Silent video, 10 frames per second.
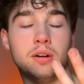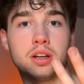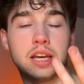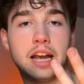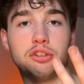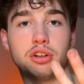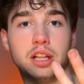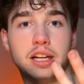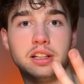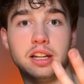Cash
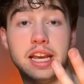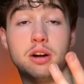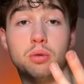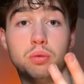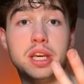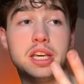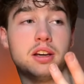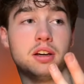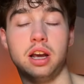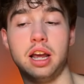collected in a
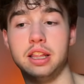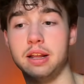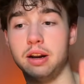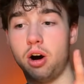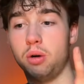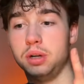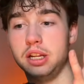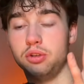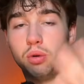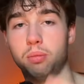week. And then all we need
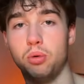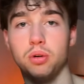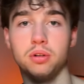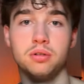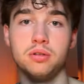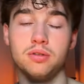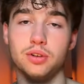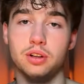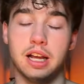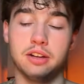is one more for
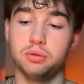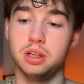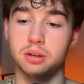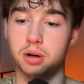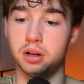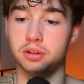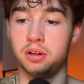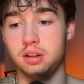the last week of the month.